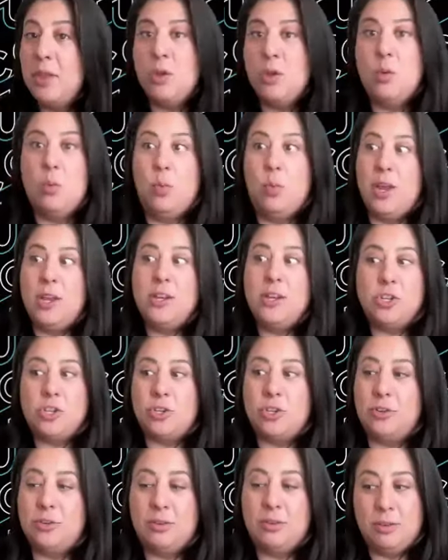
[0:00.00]

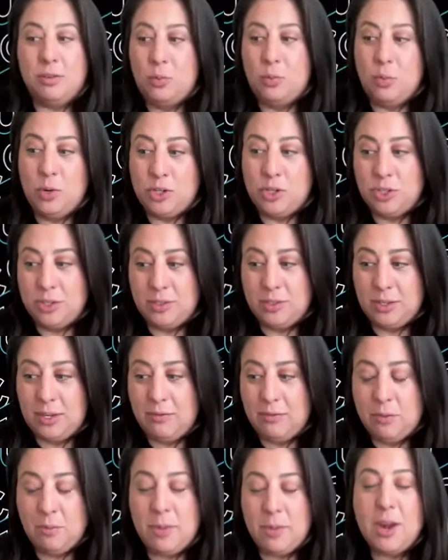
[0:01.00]
Which is
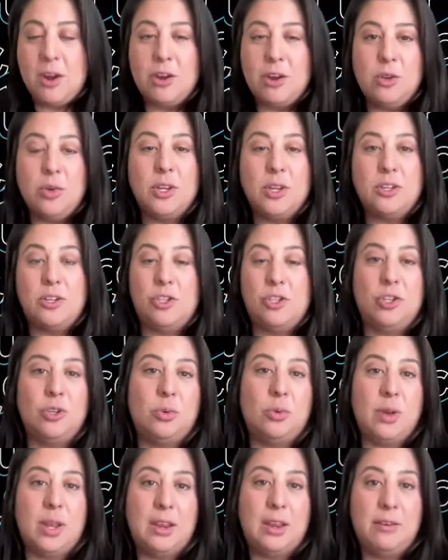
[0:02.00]
even better, you can
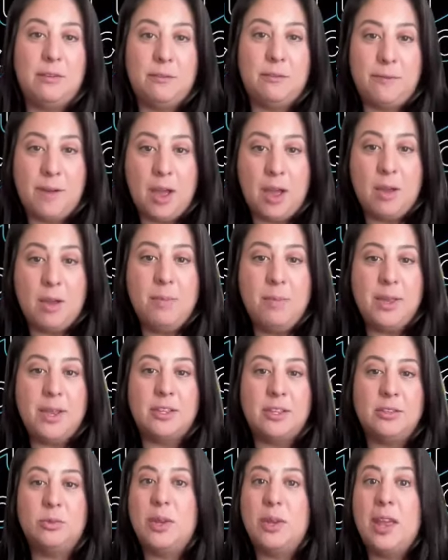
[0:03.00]
do in FUB
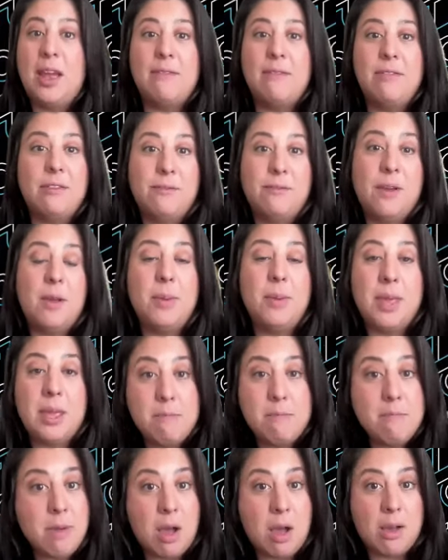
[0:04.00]
because we have the FUB
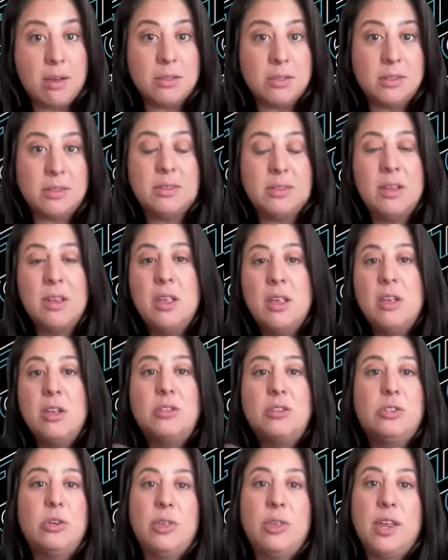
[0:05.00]
inbox.
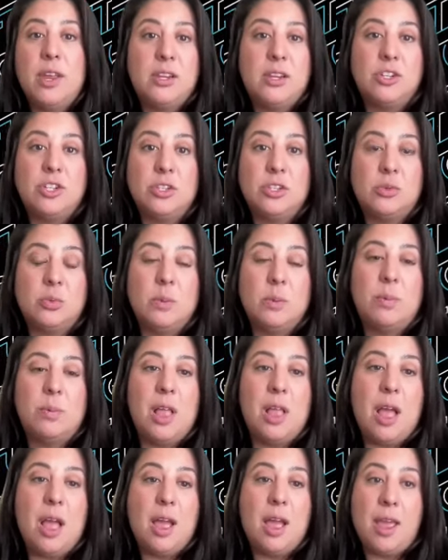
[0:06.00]
So they can just
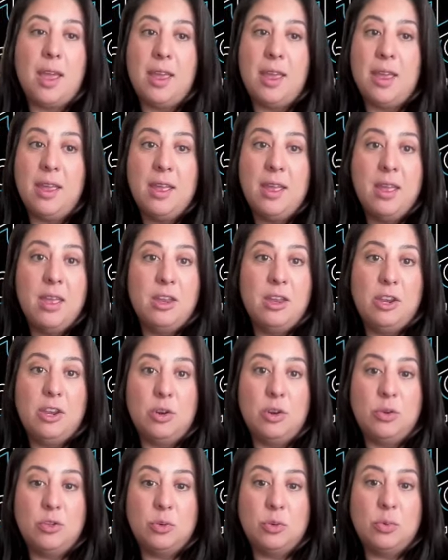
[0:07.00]
reply,
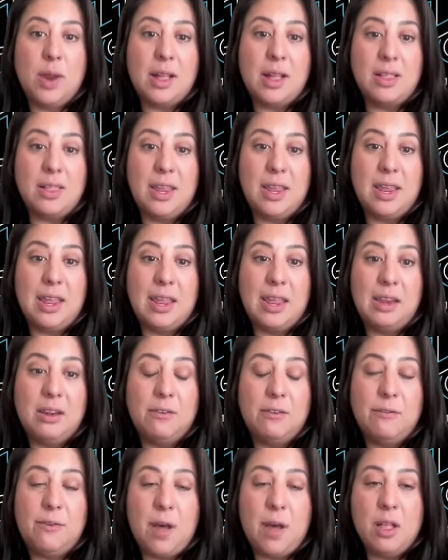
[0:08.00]
directly
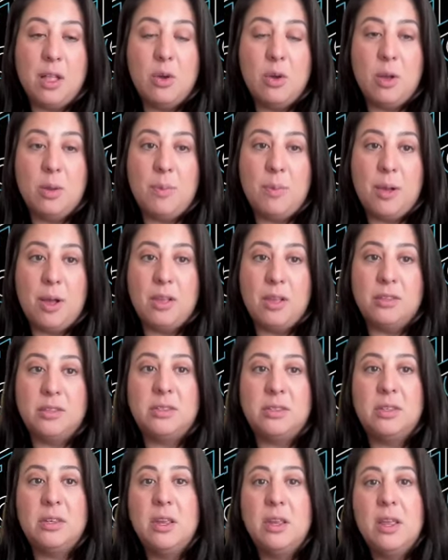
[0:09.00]
in Follow Up
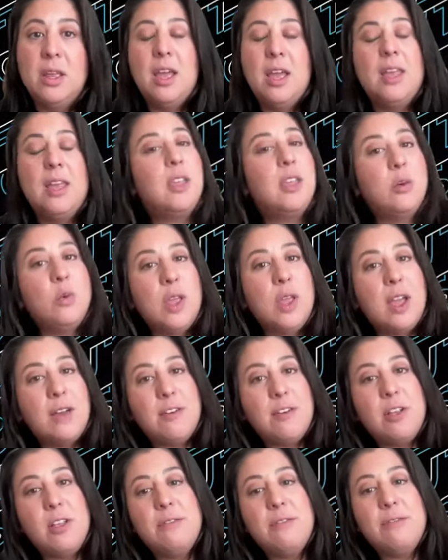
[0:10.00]
Boss. And then we have
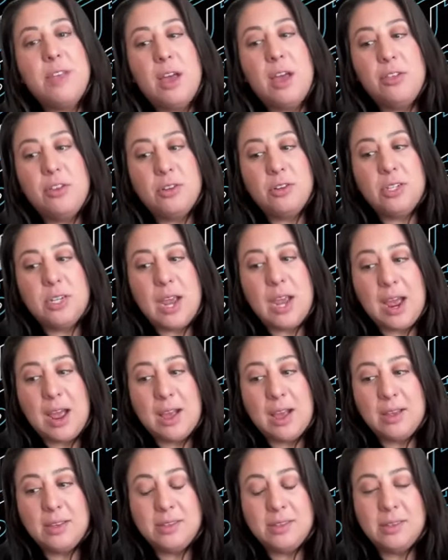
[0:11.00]
all of the other
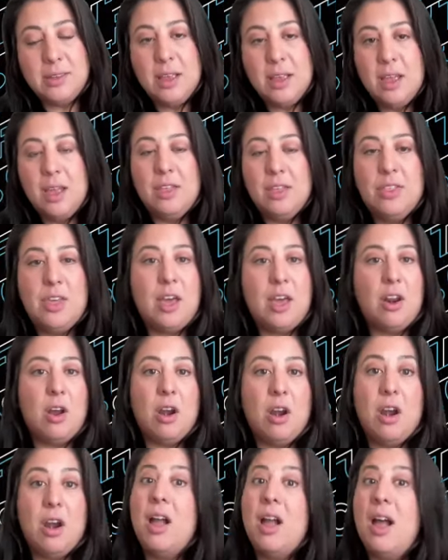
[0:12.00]
tags that
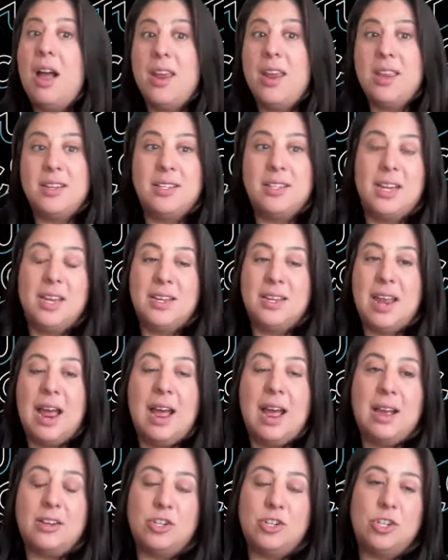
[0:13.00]
are high intent
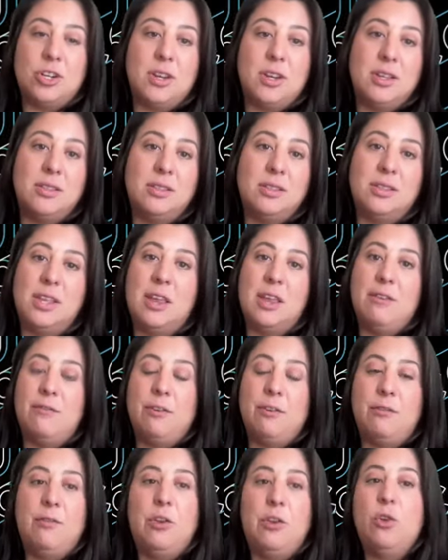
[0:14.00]
actions.
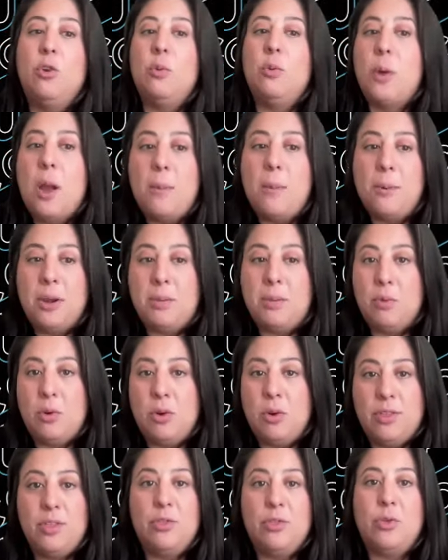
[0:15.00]
They've viewed a property
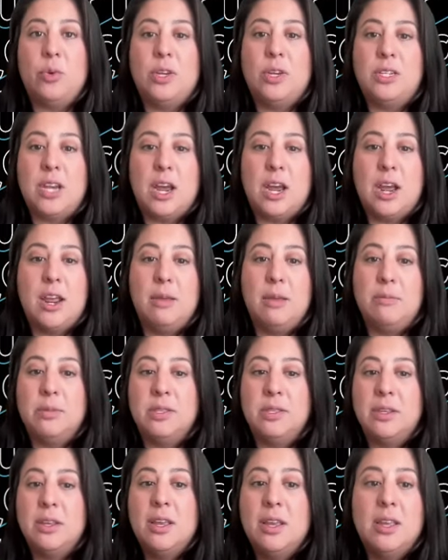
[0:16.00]
more than 3
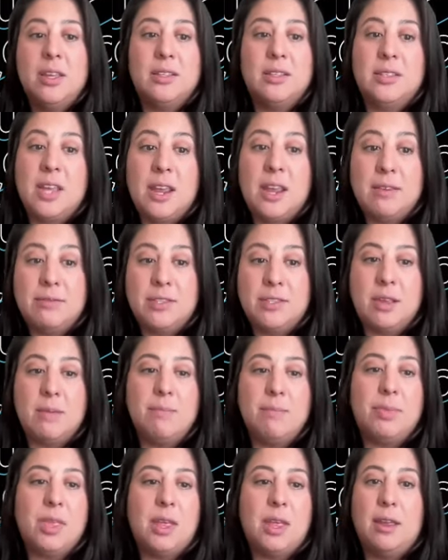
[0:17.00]
times, saved
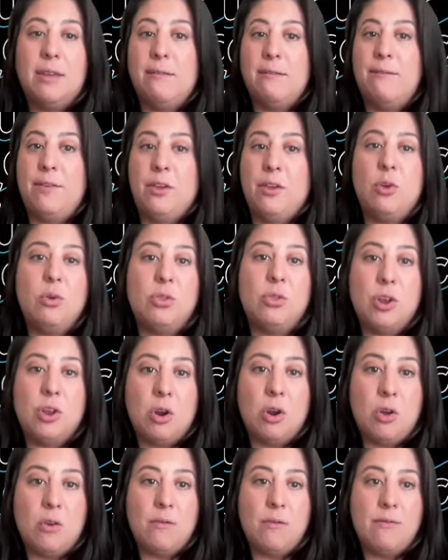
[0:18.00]
something, viewed
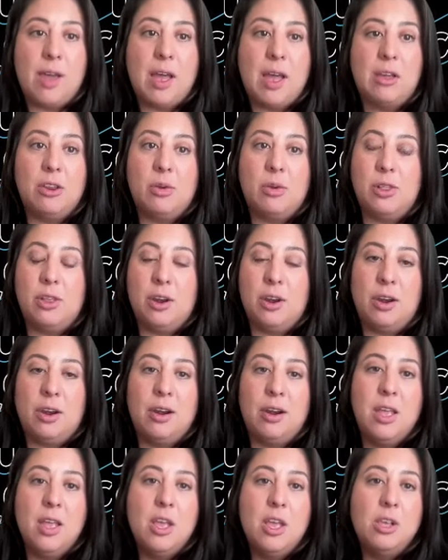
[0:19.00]
their home value
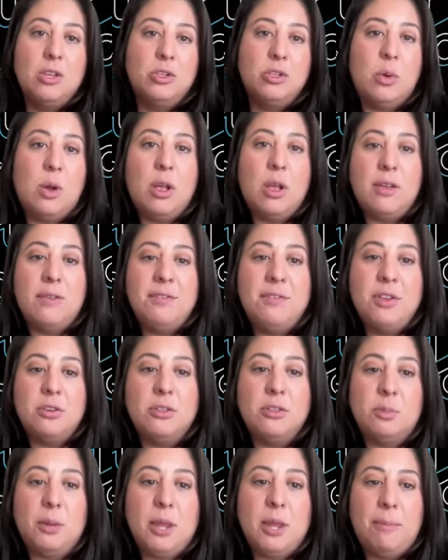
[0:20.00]
alert. So all of
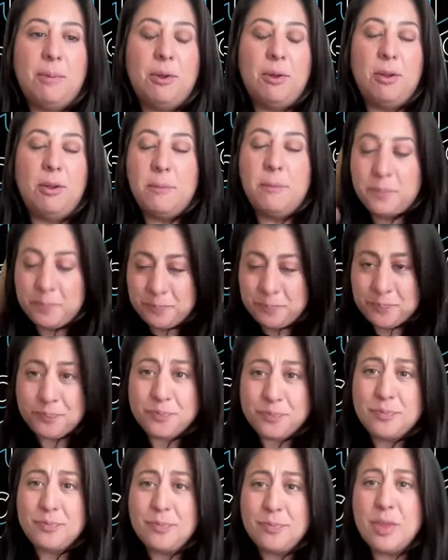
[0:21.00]
those people
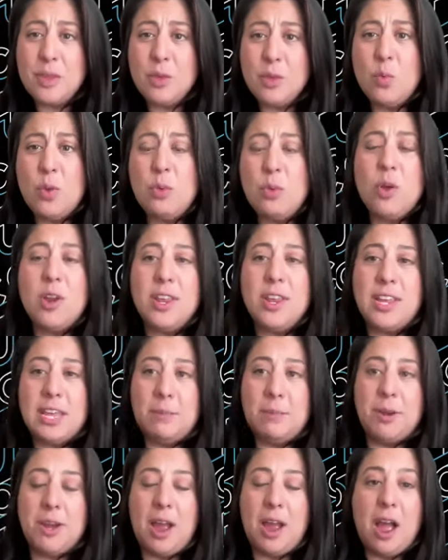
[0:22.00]
we want to
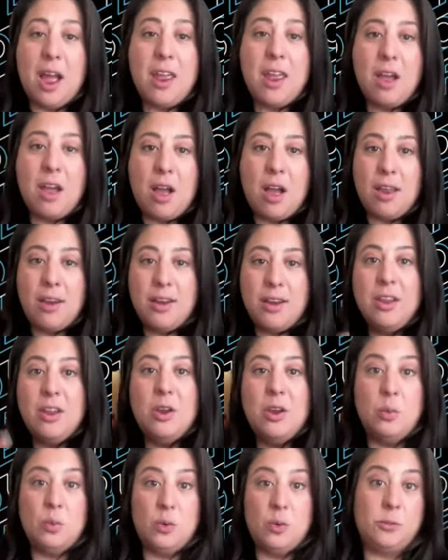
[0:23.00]
keep an eye on,
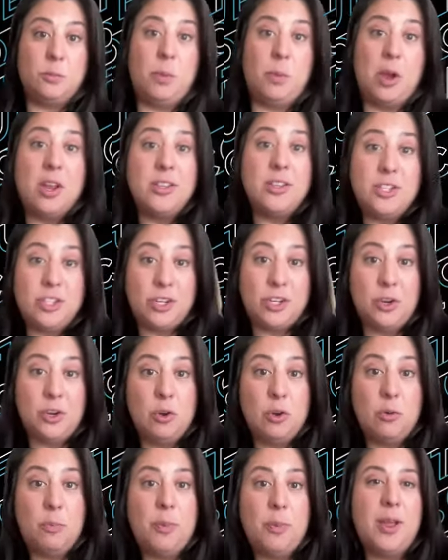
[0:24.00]
respond
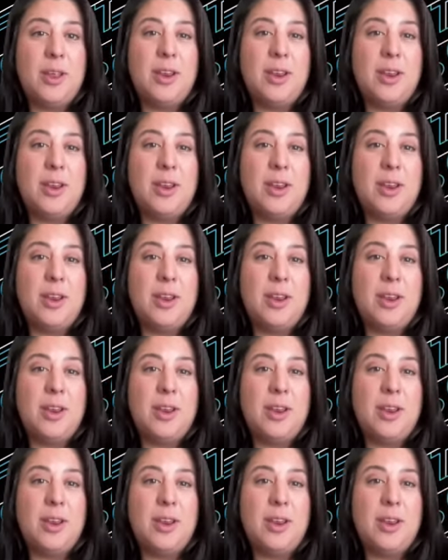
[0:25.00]
to, but